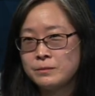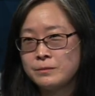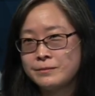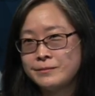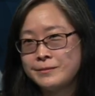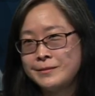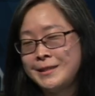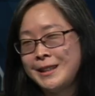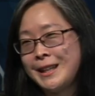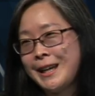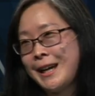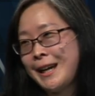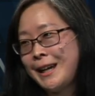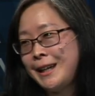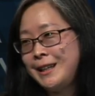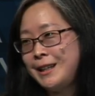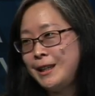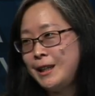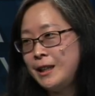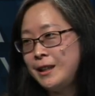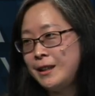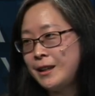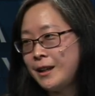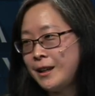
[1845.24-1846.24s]

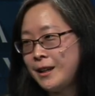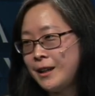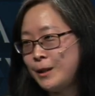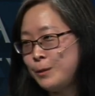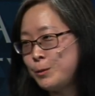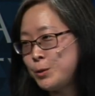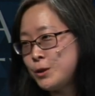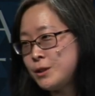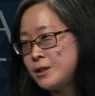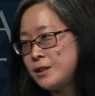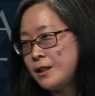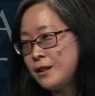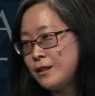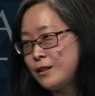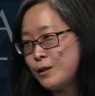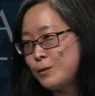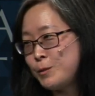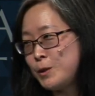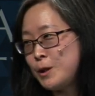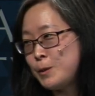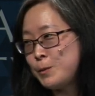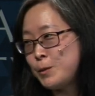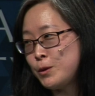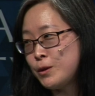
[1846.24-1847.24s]
99% of the
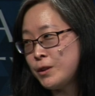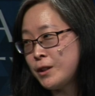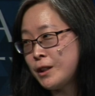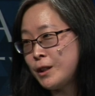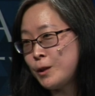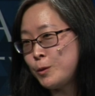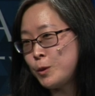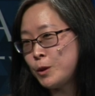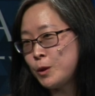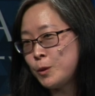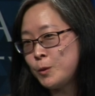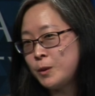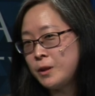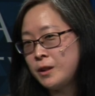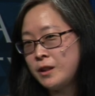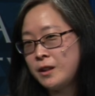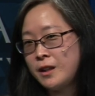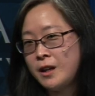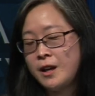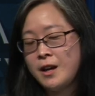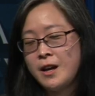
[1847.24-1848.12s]
people that I work with,